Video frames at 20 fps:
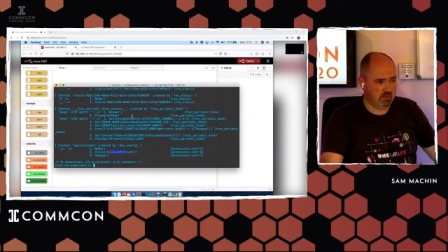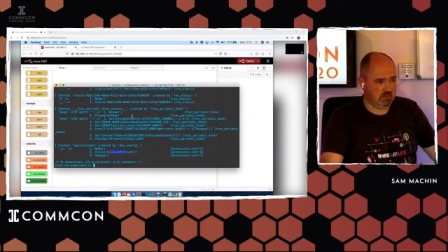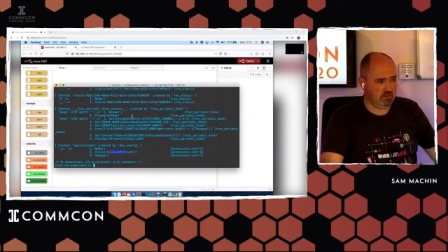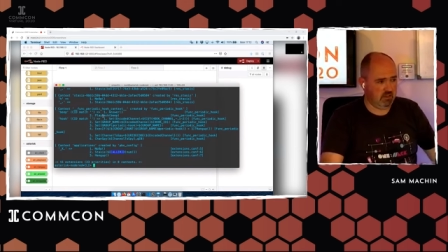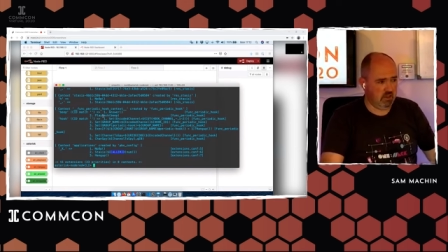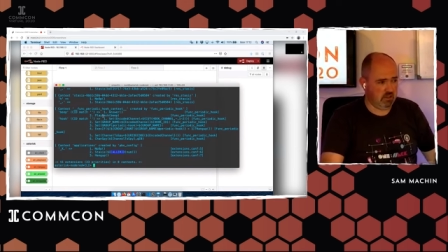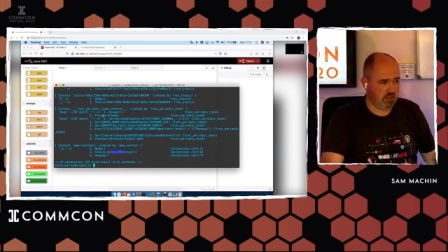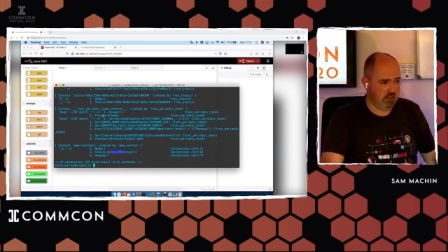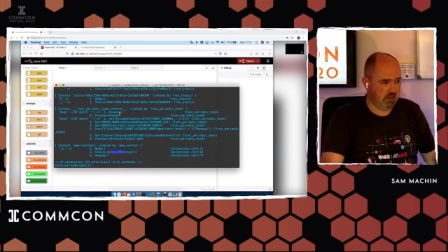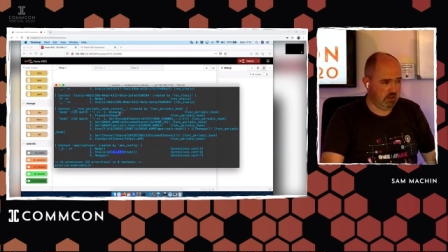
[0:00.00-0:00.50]

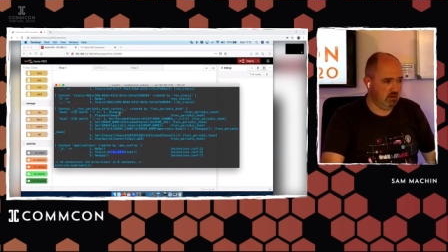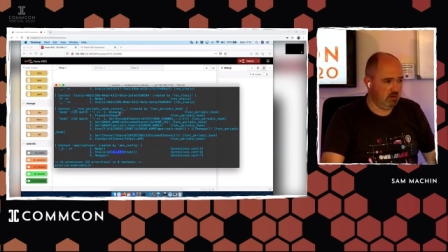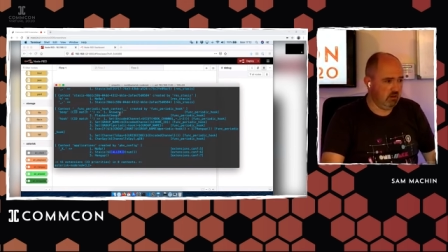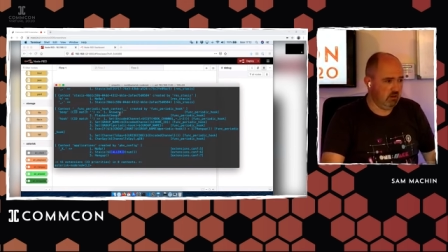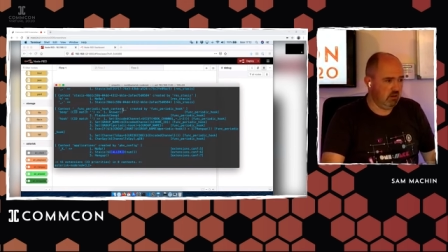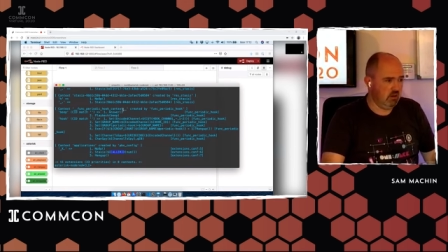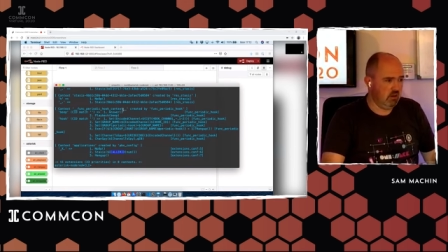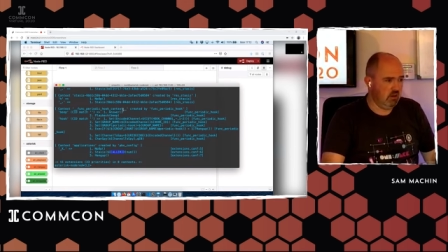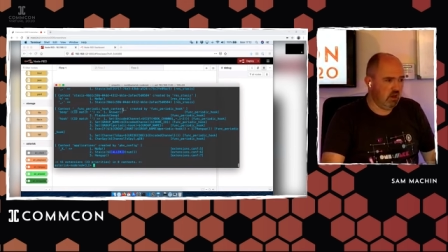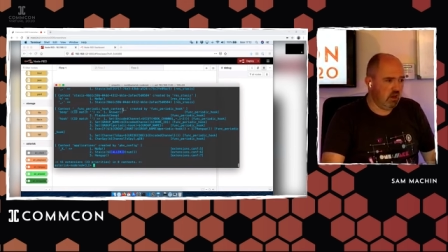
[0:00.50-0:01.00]
there's nothing.
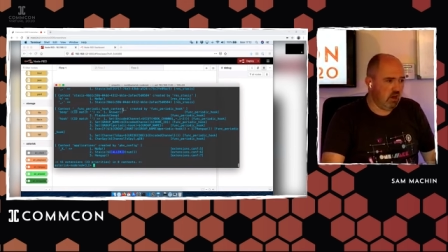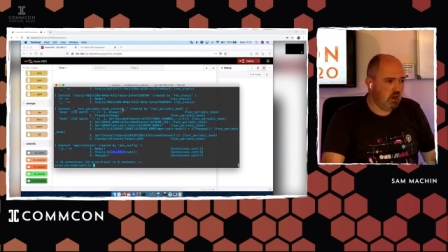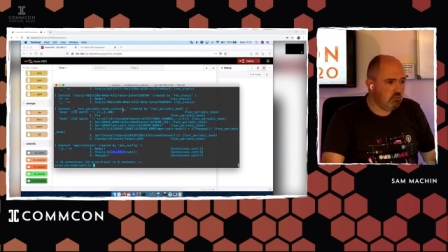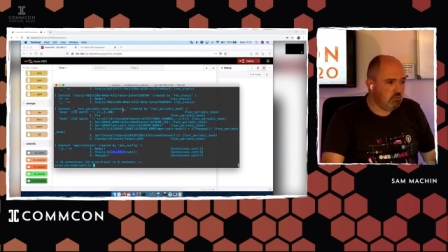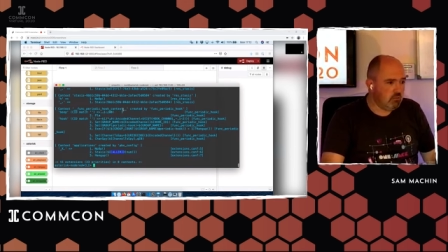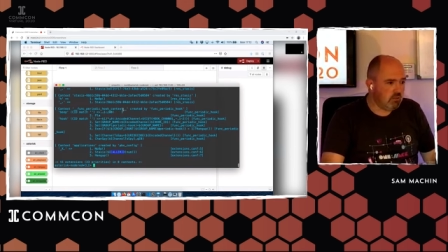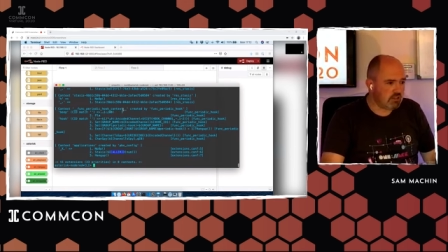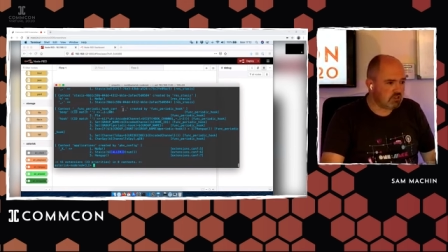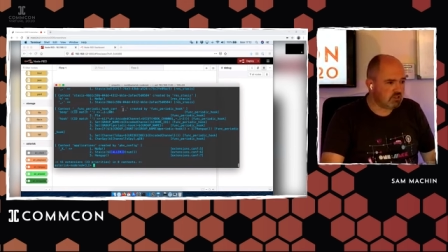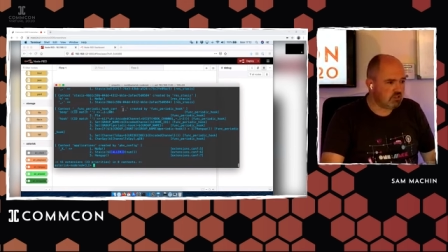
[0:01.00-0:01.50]

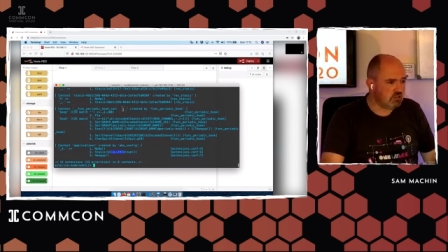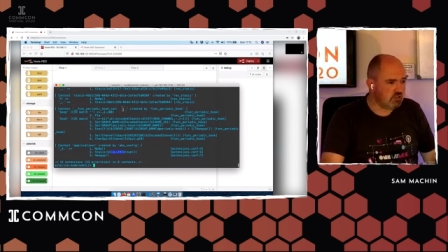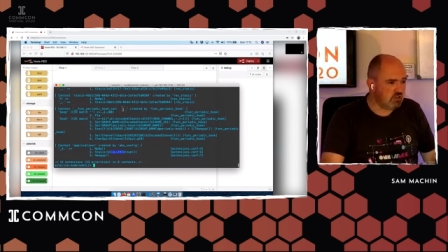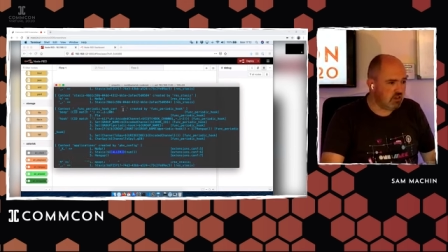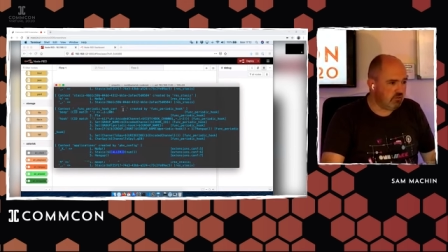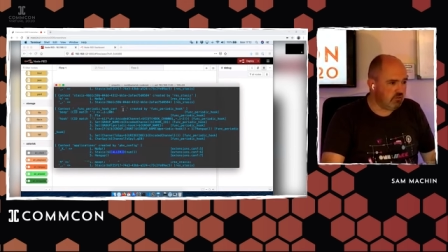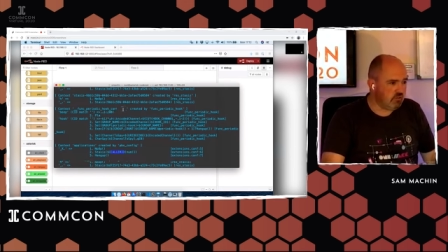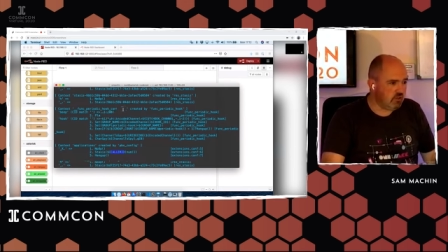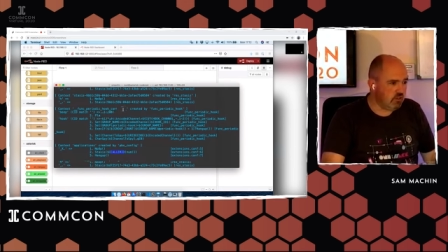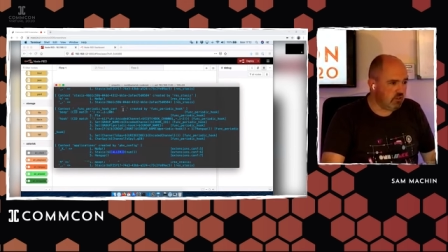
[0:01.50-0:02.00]
That's just
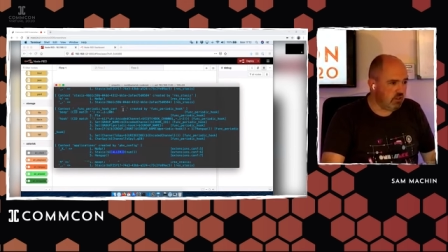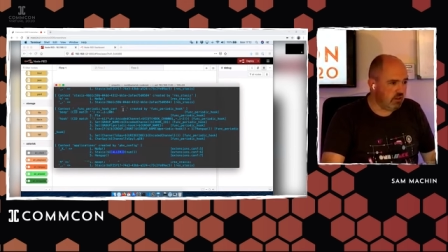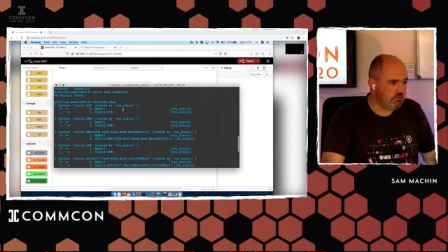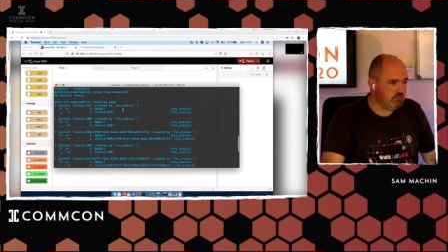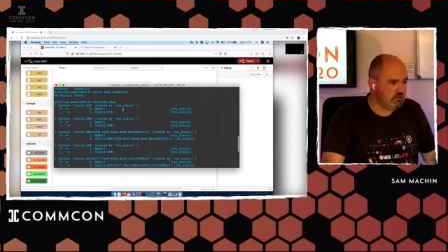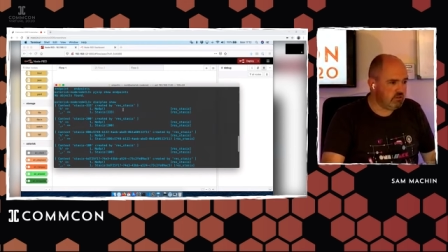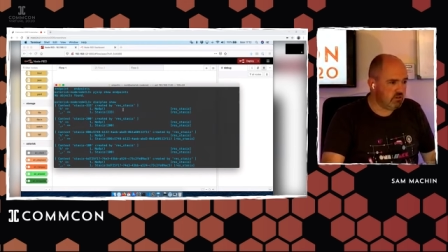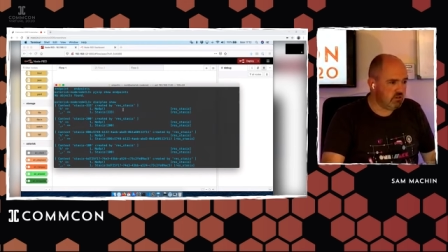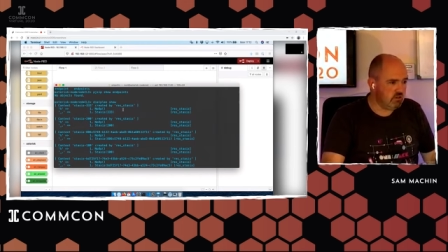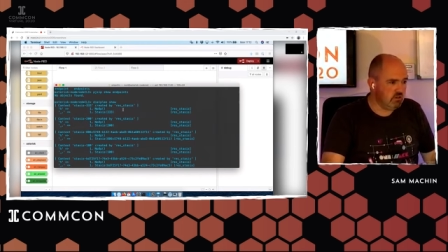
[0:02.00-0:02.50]
left in
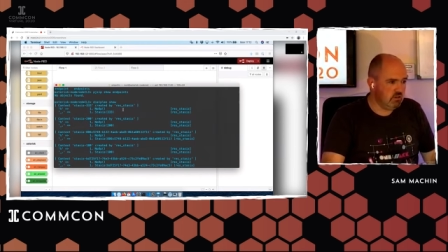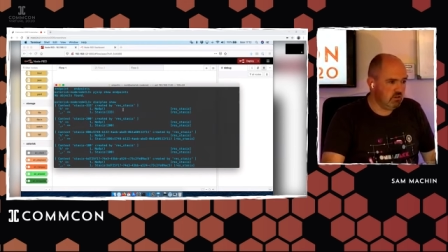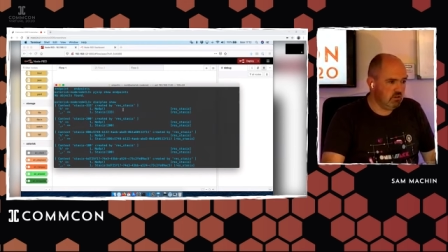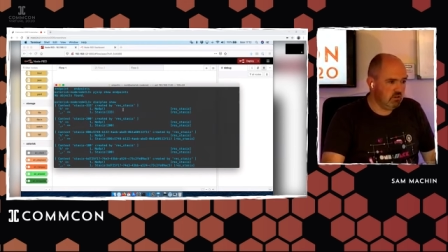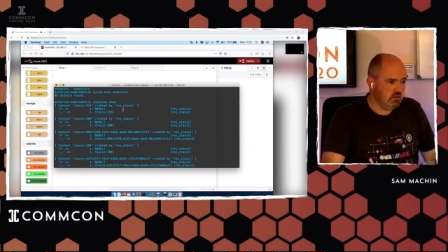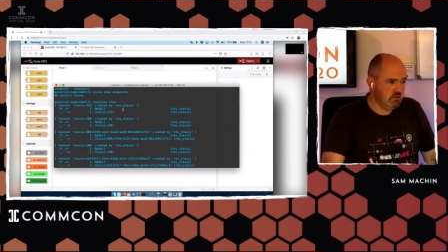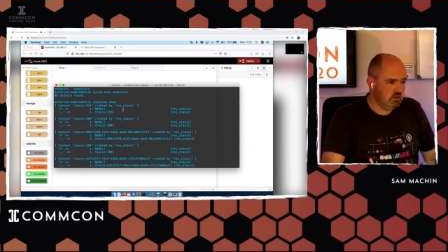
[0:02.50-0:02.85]
there as a